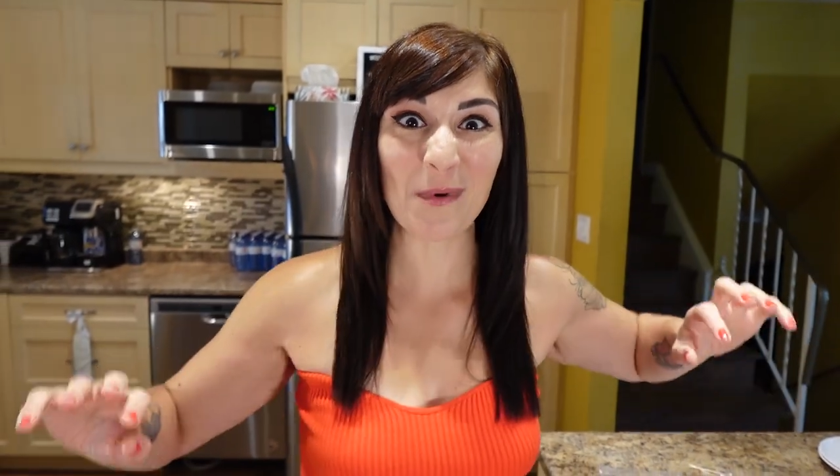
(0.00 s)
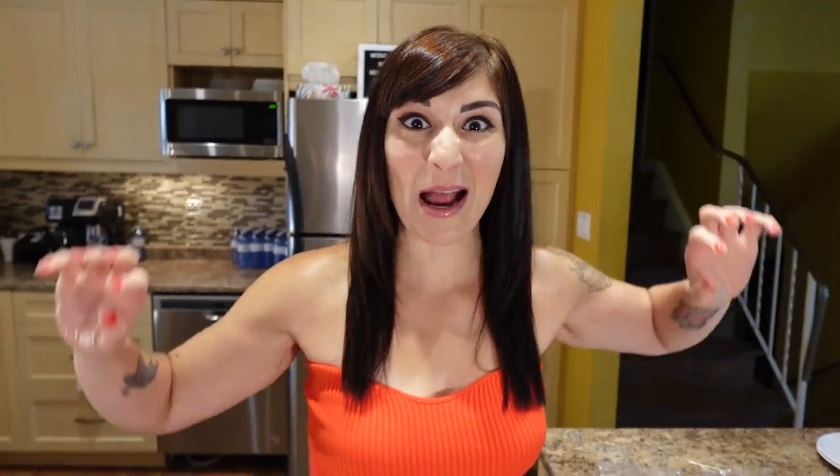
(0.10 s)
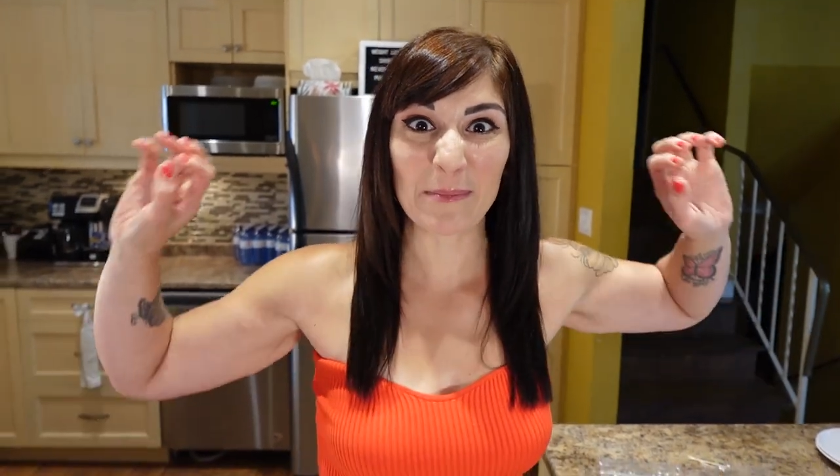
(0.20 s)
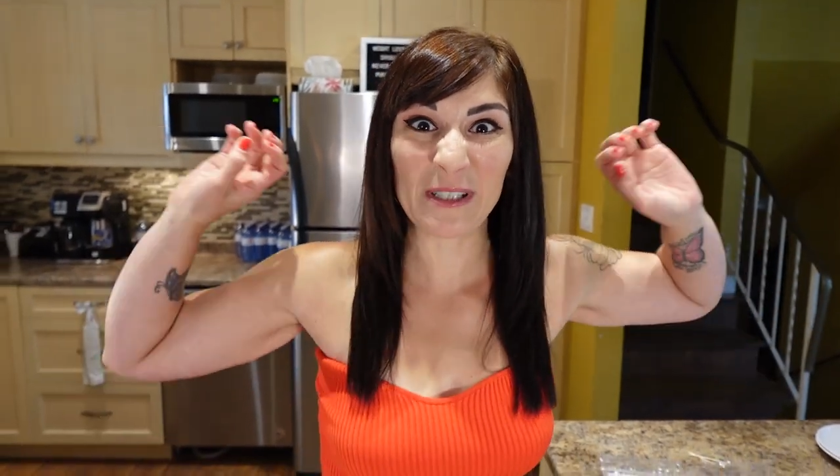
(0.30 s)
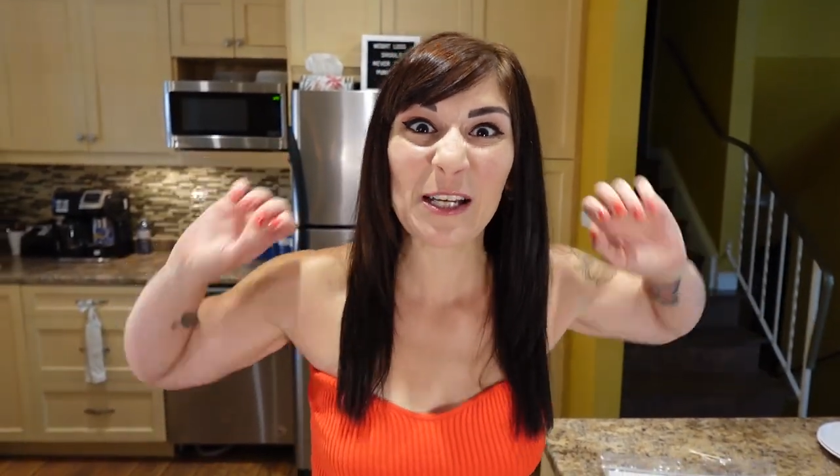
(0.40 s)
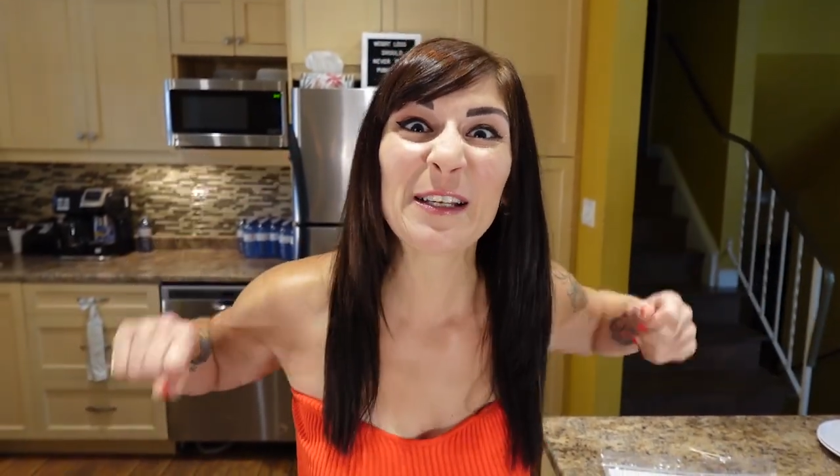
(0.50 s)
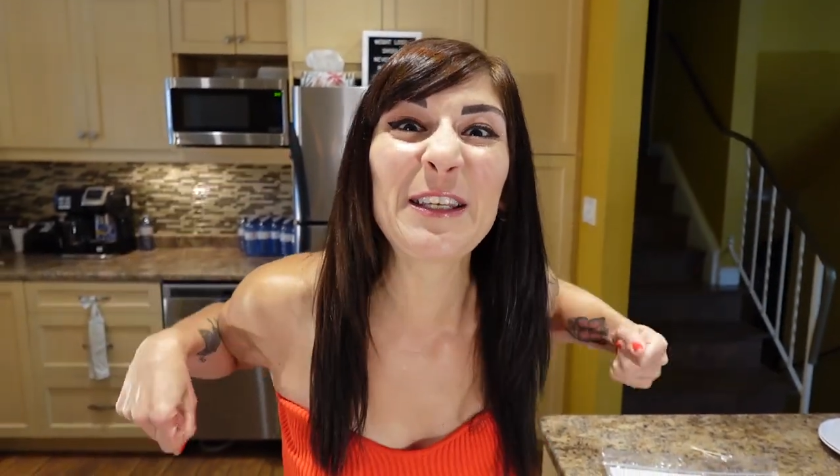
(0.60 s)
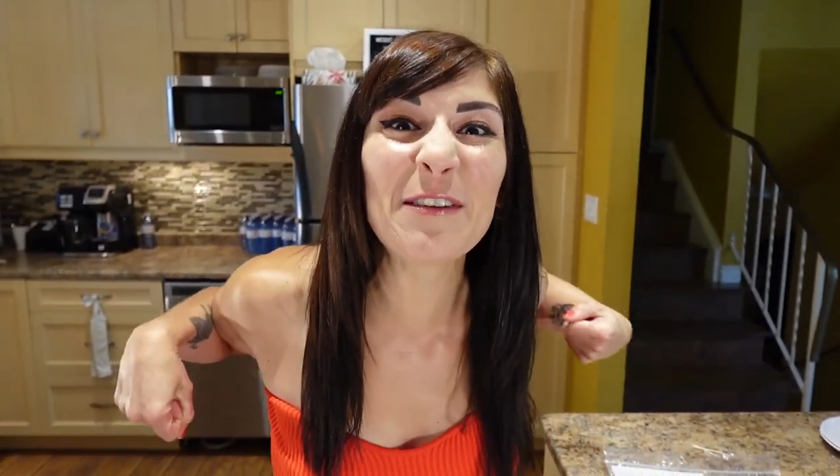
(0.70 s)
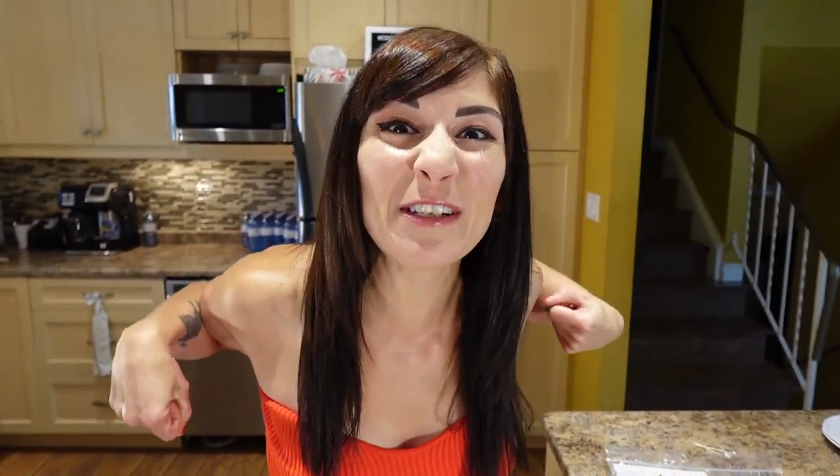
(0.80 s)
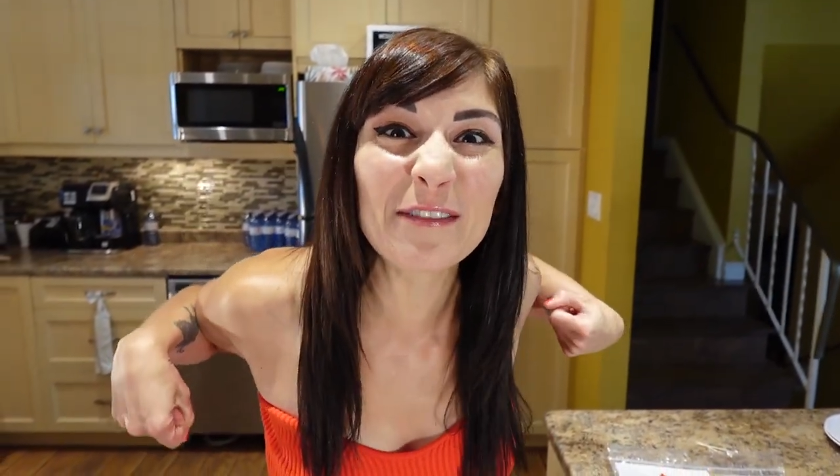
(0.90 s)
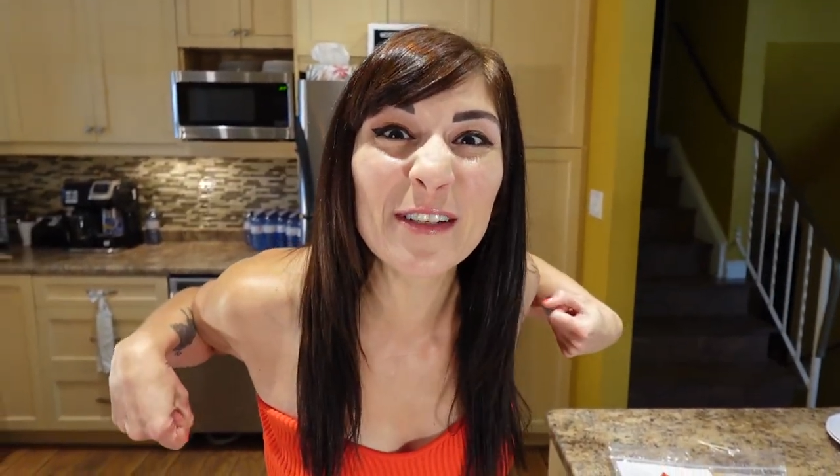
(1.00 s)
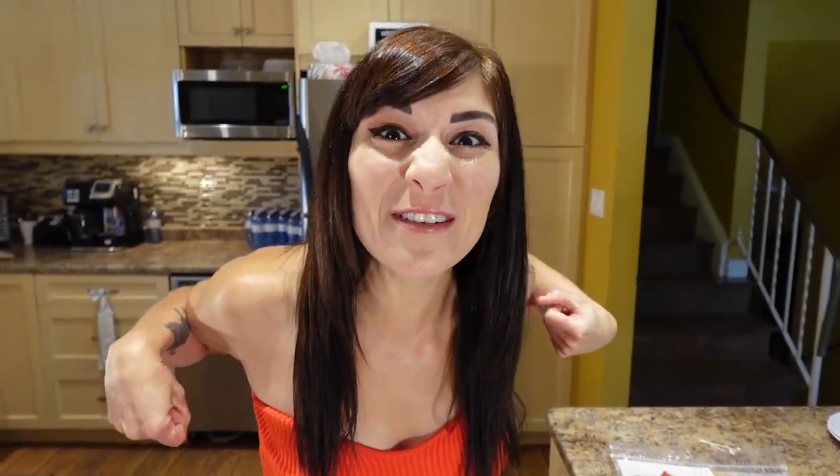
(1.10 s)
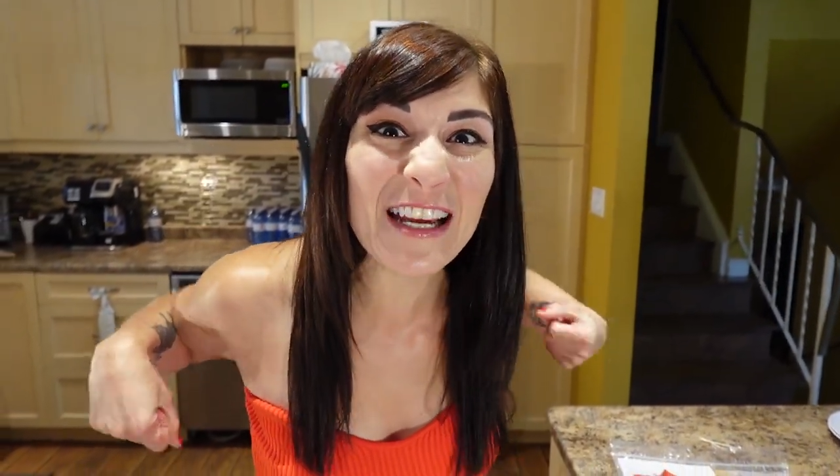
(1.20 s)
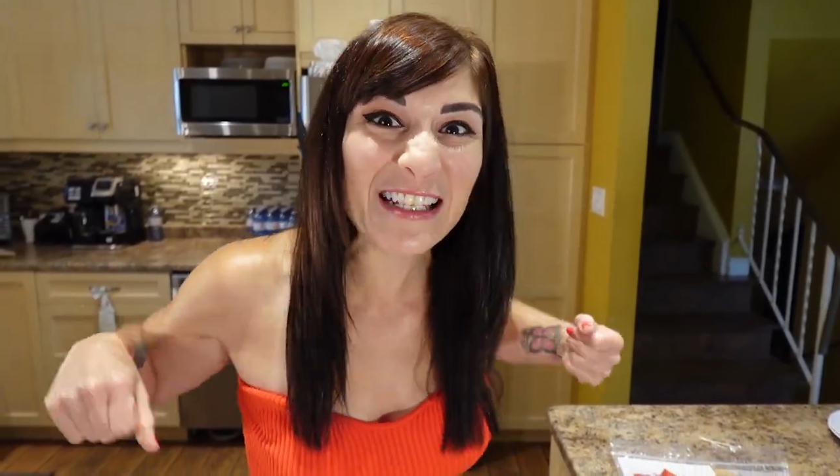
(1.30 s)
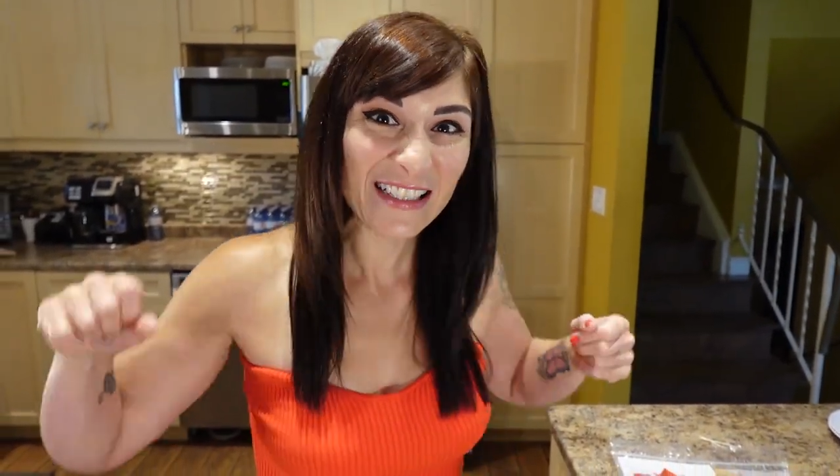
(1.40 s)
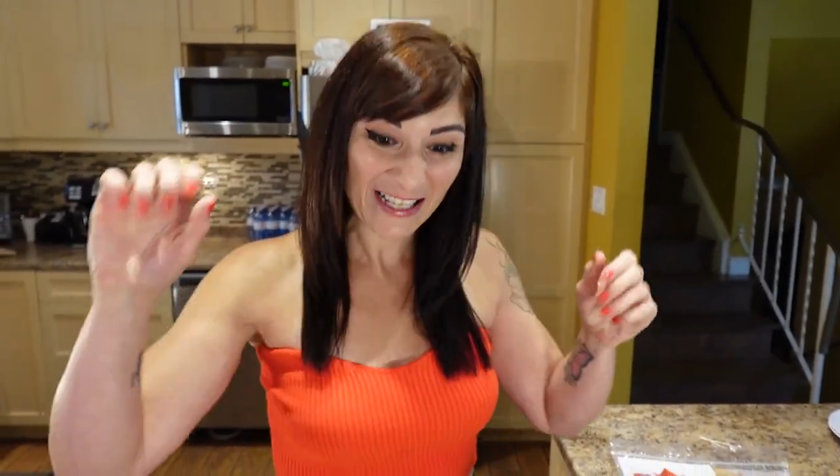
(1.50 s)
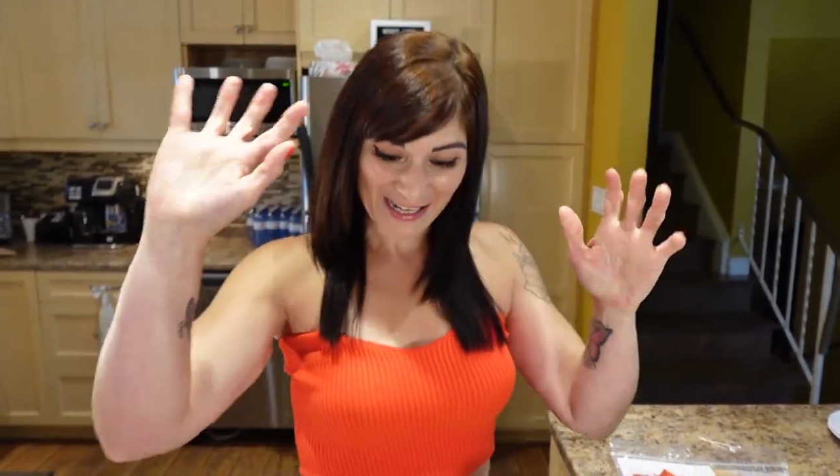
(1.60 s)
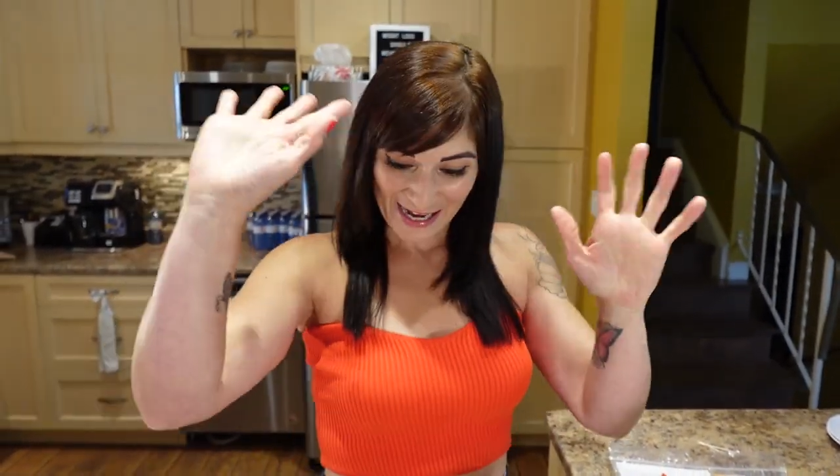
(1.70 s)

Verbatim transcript: wraps. Roonies!